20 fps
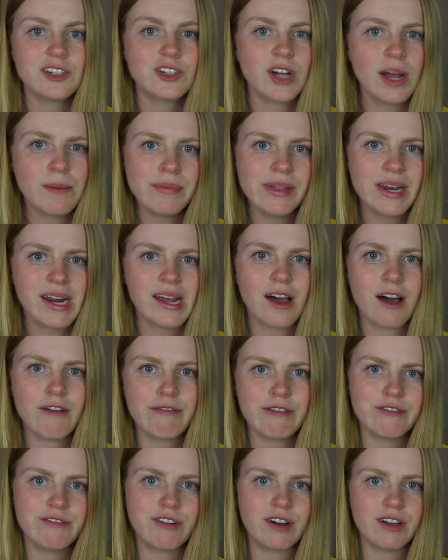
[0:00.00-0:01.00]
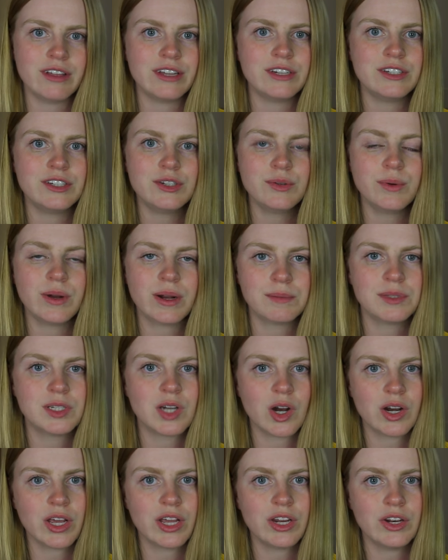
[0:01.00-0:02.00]
trap that I often fall into when I'm
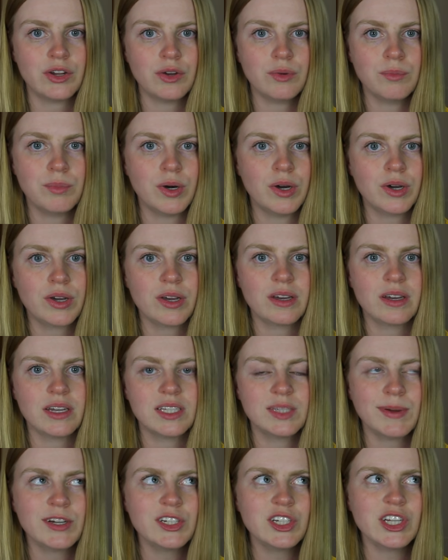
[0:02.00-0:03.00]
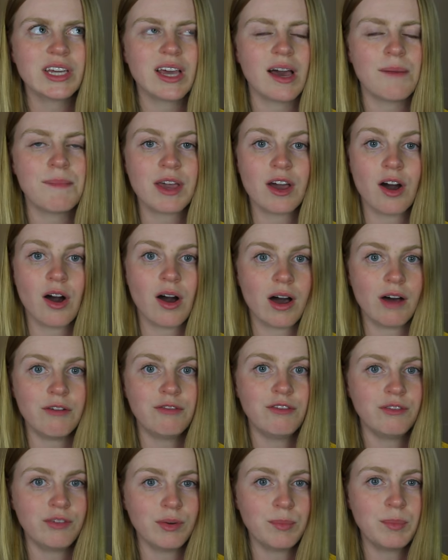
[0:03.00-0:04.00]
starting a new book, especially coming
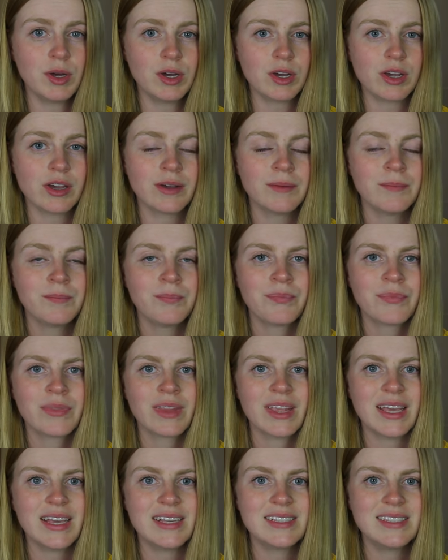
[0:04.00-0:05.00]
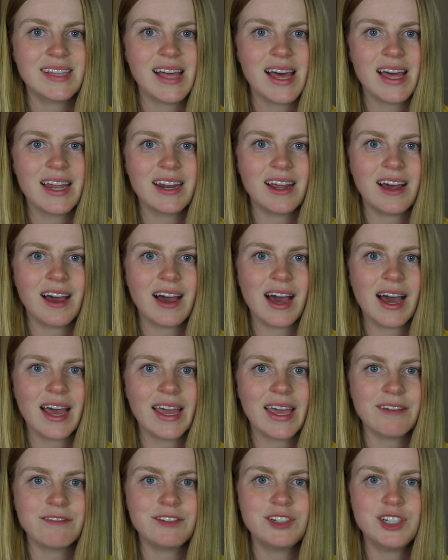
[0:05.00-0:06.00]
off of a book, is that I
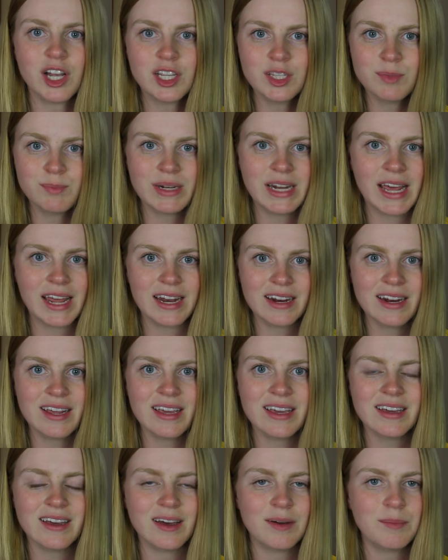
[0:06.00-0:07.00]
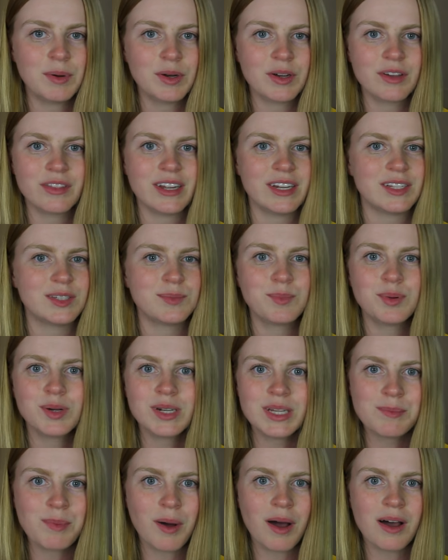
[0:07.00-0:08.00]
have just been editing a book that is
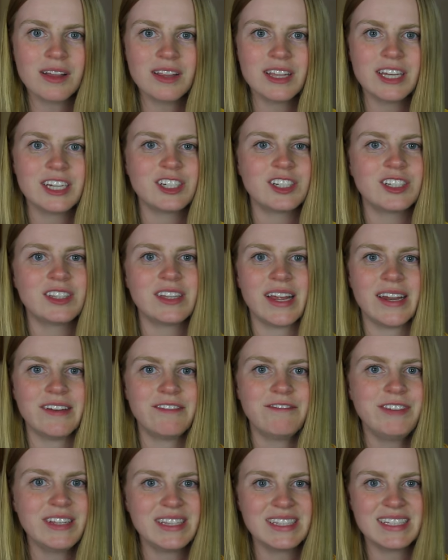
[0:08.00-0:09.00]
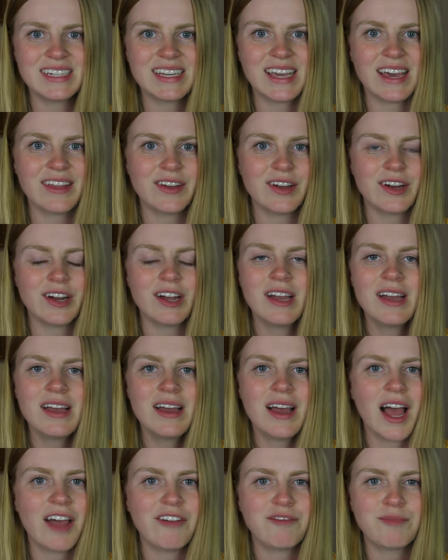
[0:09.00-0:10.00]
pretty polished, that fits together.
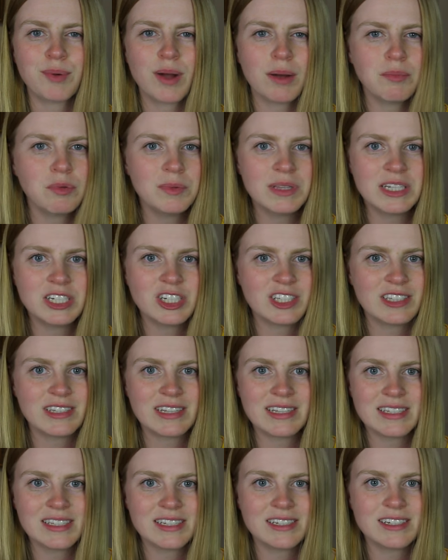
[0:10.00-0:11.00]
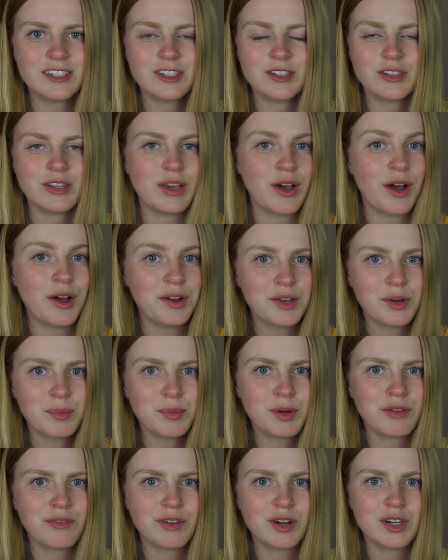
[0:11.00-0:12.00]
I've probably just listened to the
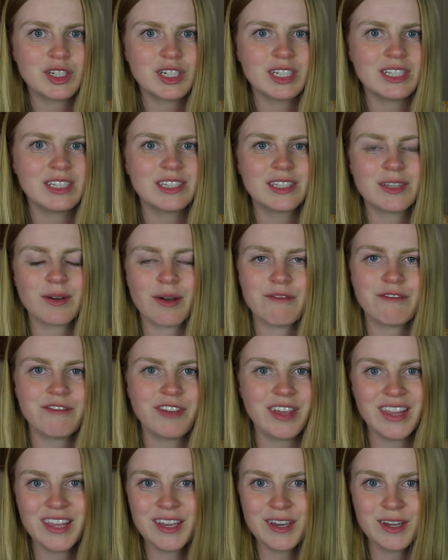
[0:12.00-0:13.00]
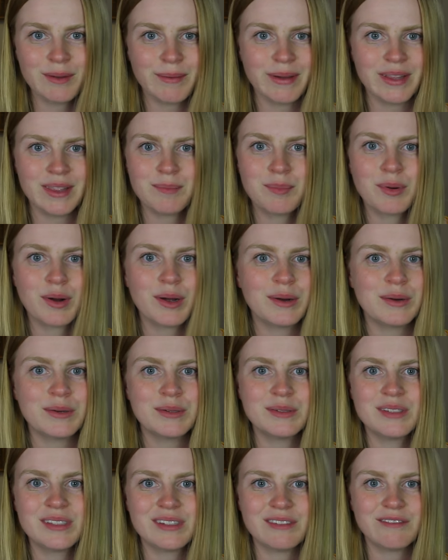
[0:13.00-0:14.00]
audiobook version, so I'm feeling good about the
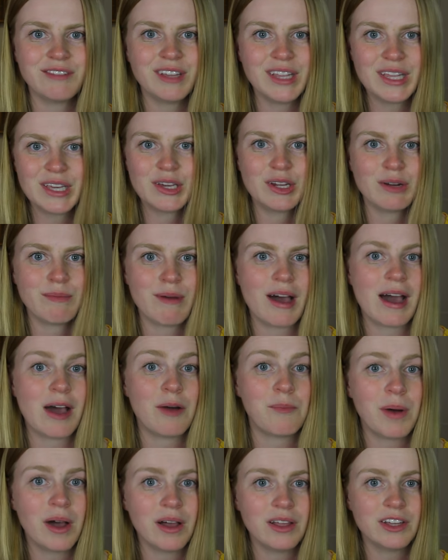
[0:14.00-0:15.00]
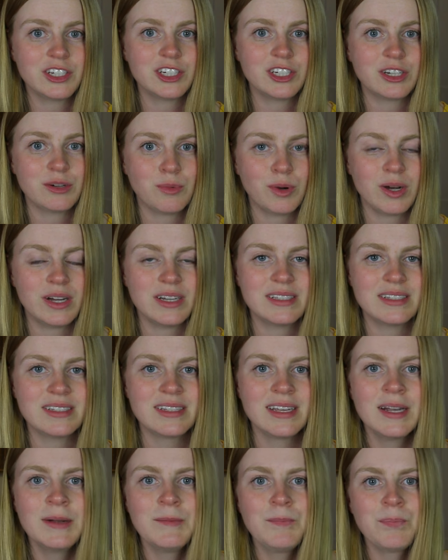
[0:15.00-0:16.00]
prose and feeling good about how polished it was.
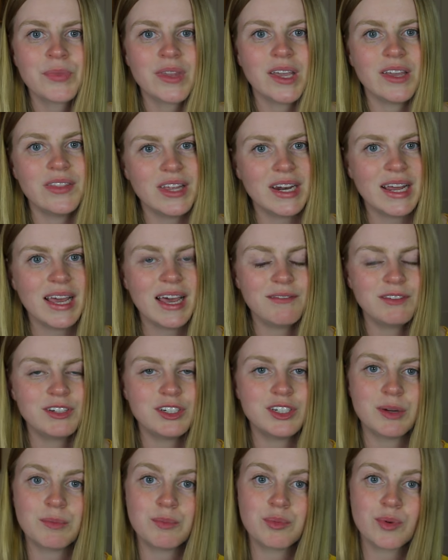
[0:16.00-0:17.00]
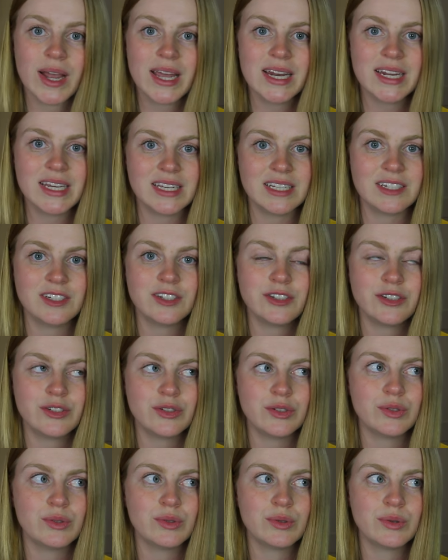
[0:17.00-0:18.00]
And then I have to jump right
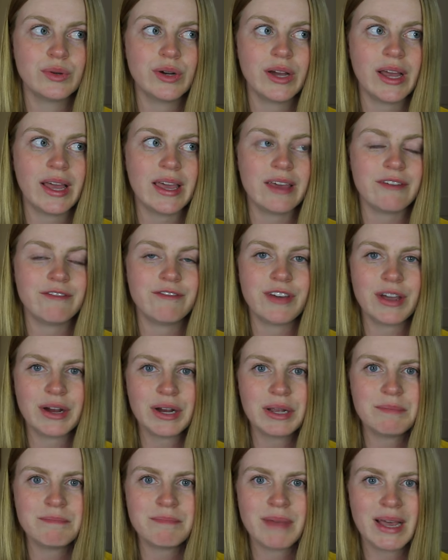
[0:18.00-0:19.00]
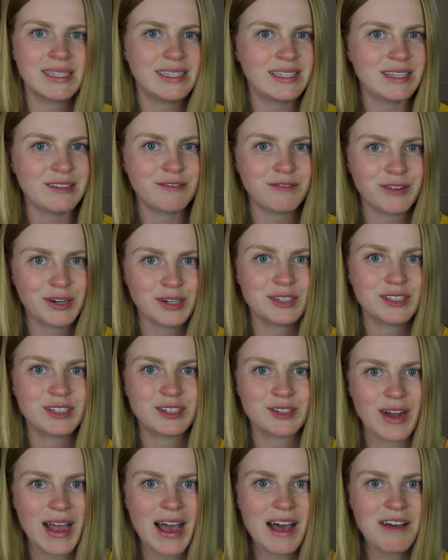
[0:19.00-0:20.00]
into a very messy first
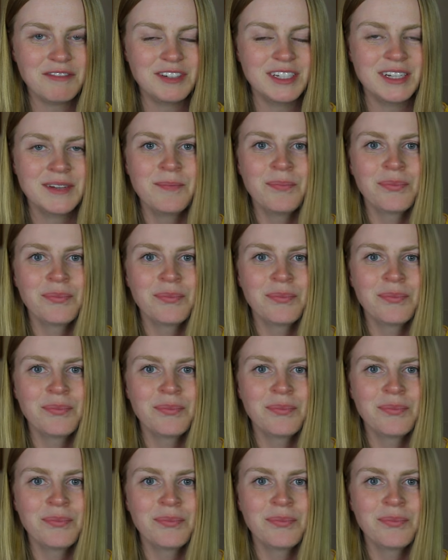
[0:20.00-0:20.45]
draft,